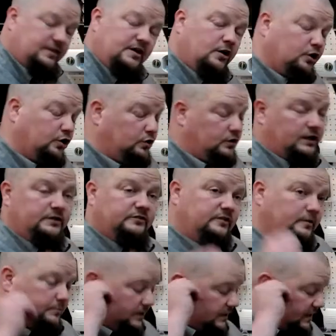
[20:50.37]
there could get
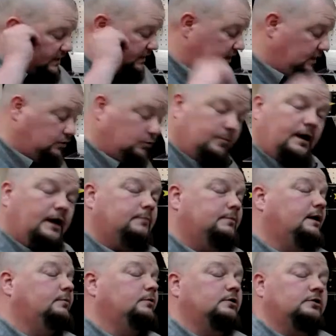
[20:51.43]
something in it, and you might be
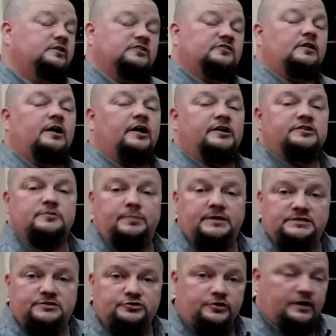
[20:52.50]
able to dislodge a
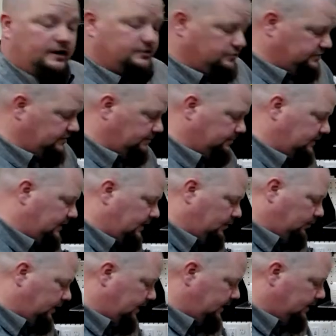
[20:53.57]
piece of trash or something that
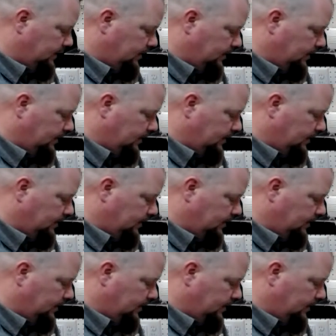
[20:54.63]
way.